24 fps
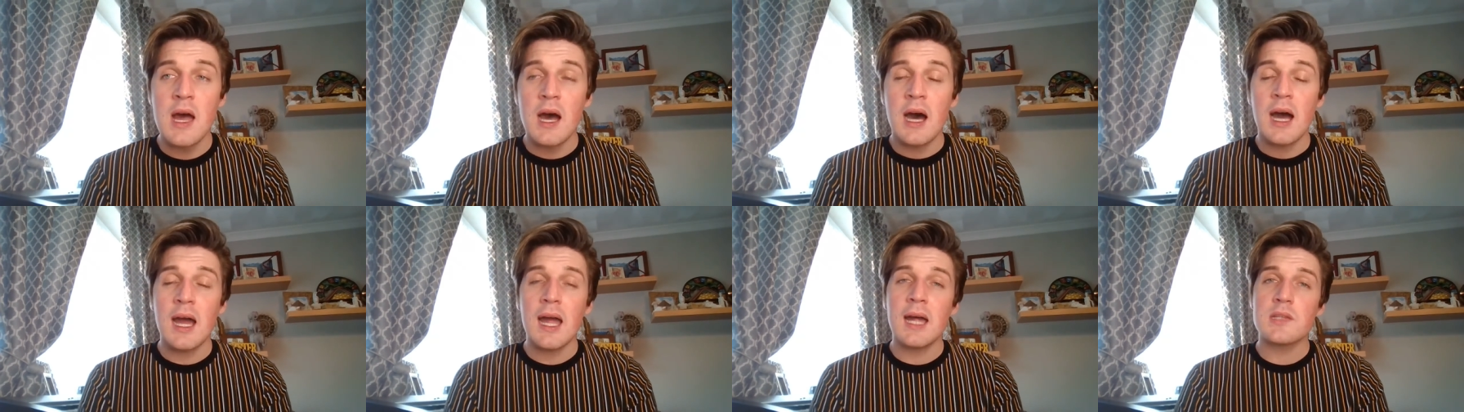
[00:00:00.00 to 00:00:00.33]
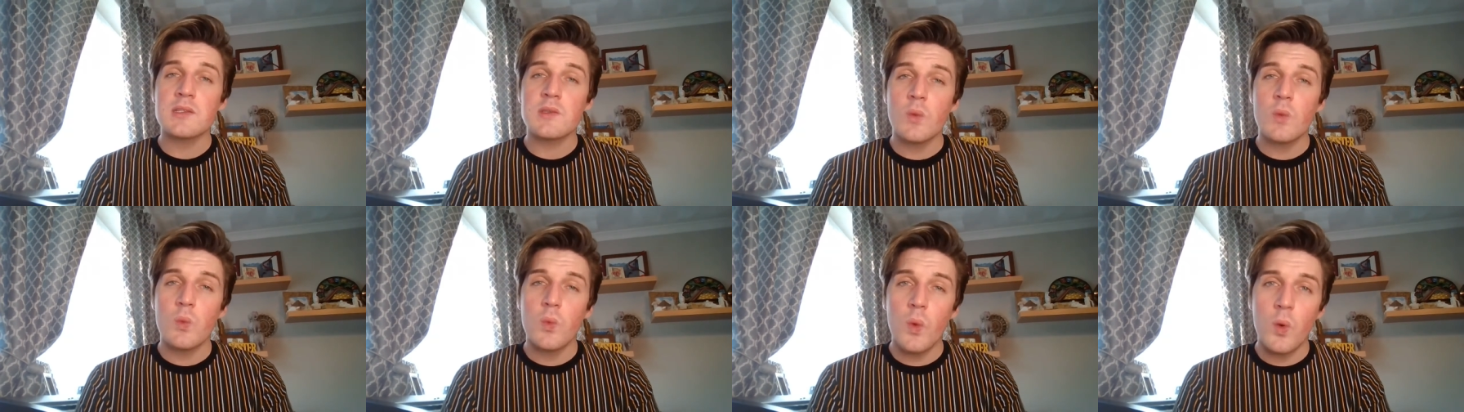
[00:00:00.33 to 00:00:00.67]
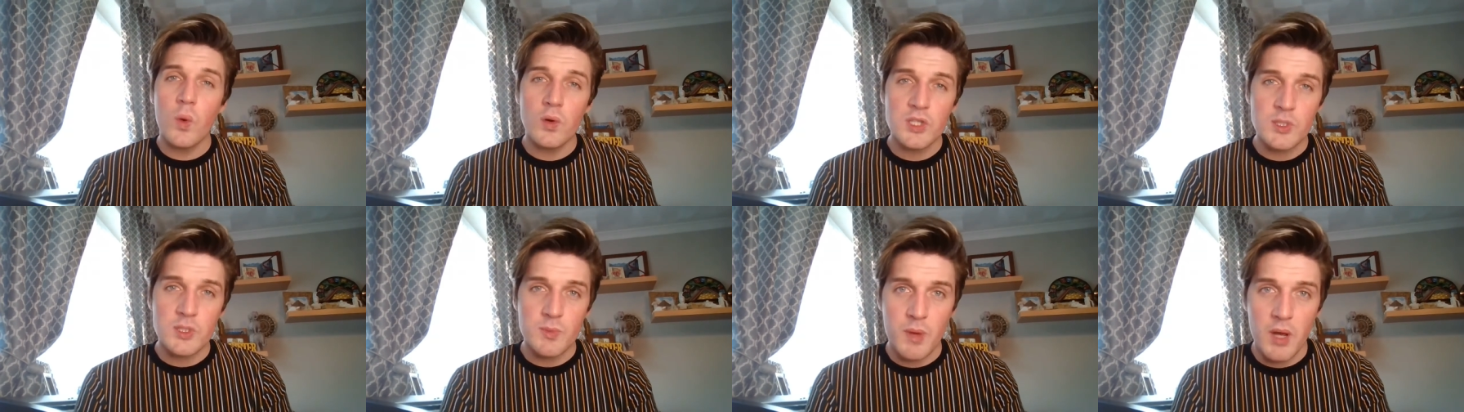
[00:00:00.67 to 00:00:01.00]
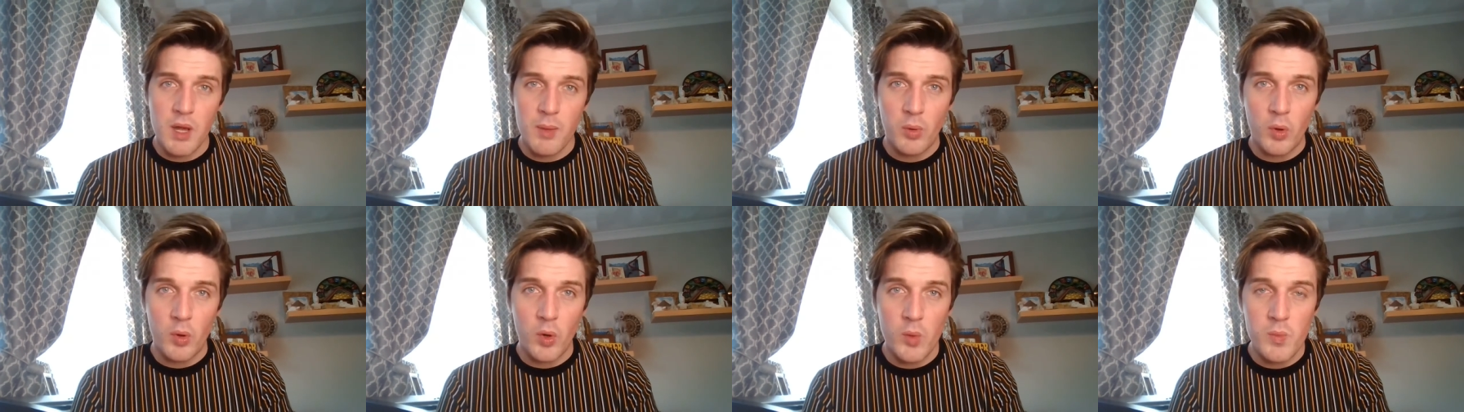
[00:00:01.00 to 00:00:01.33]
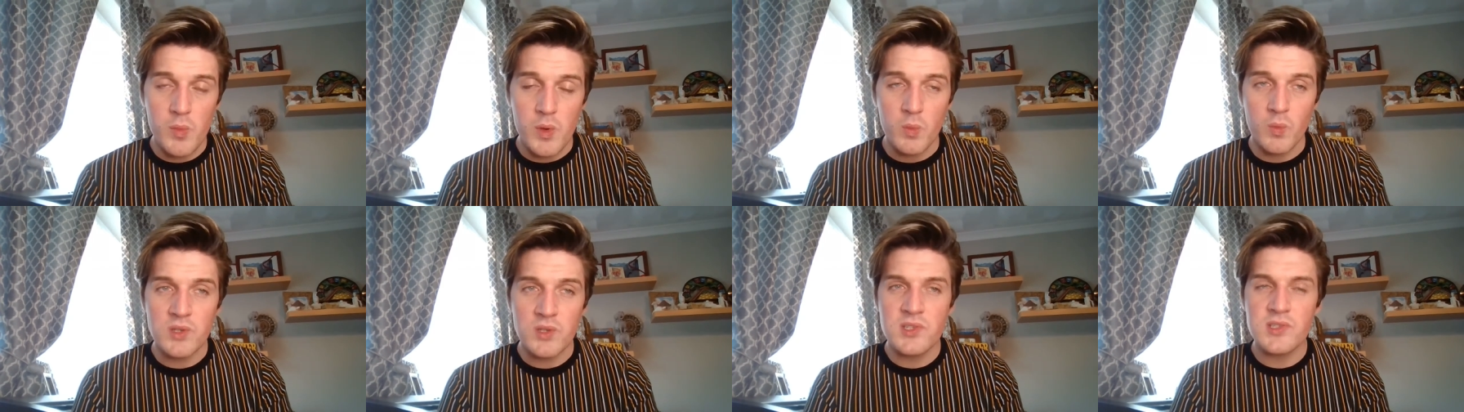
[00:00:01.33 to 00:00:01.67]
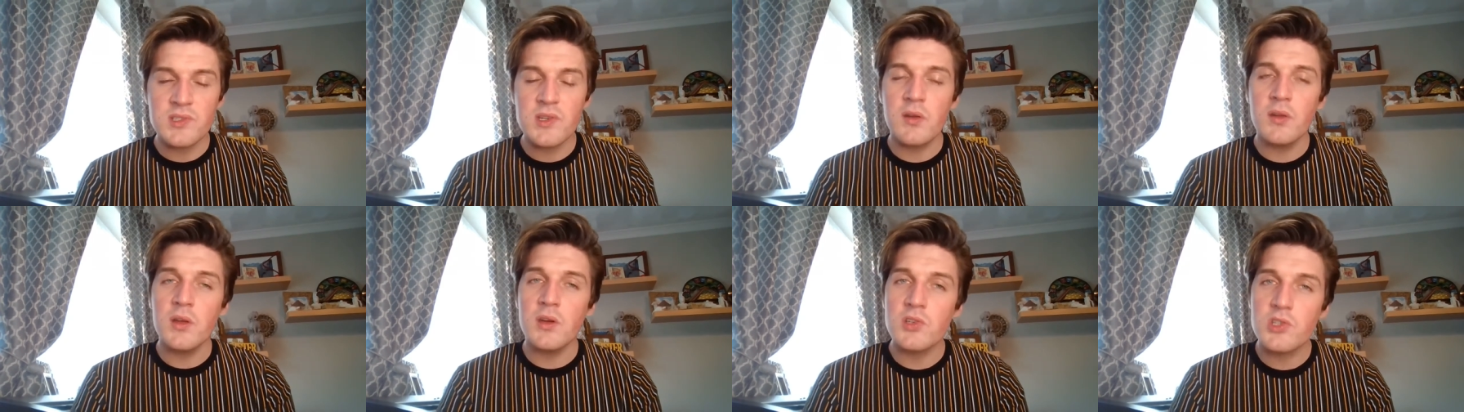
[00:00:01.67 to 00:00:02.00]
I had to walk to my appointment, which
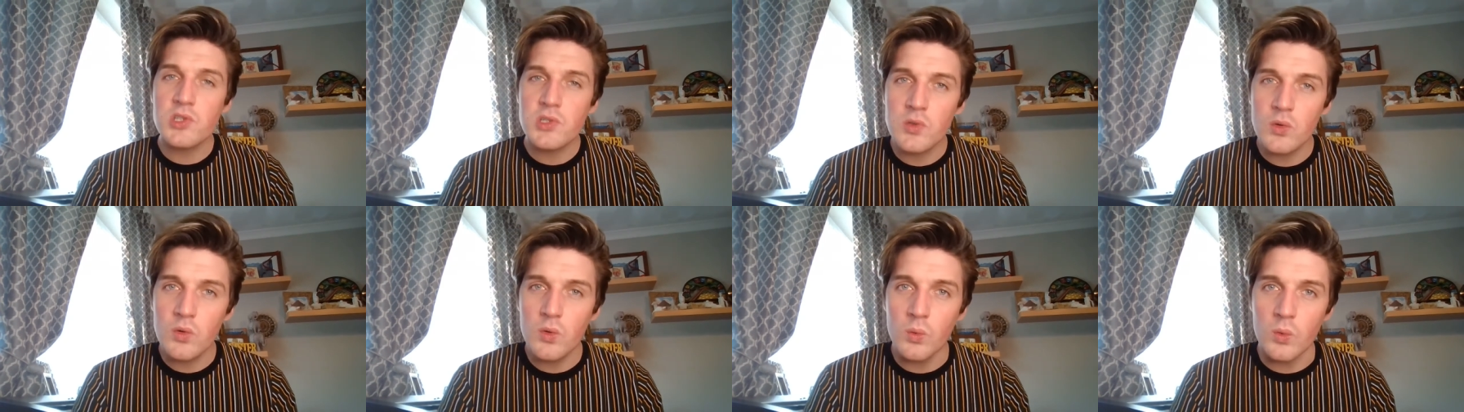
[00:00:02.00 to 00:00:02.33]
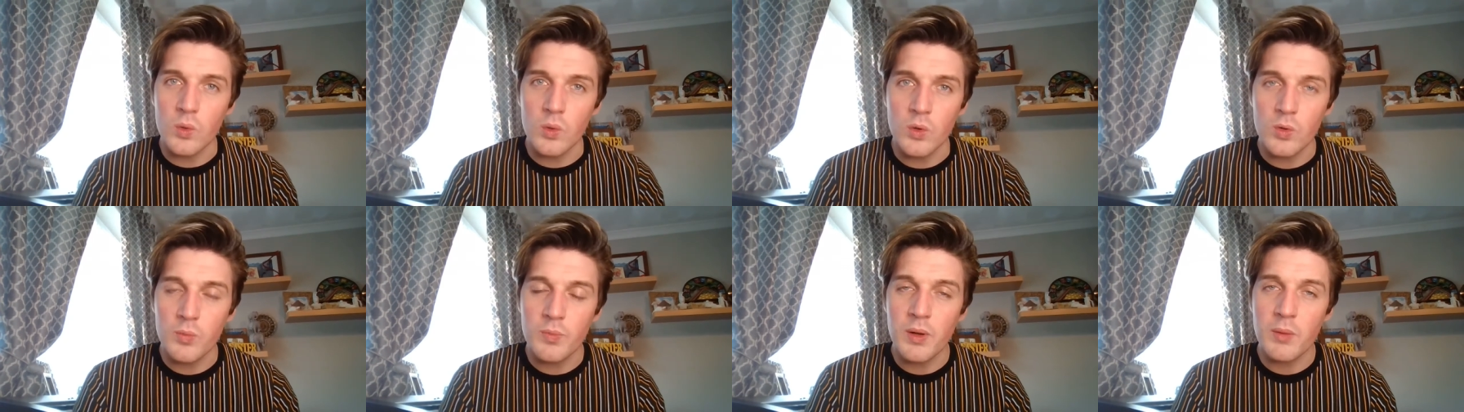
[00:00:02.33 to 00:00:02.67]
is only a short walk,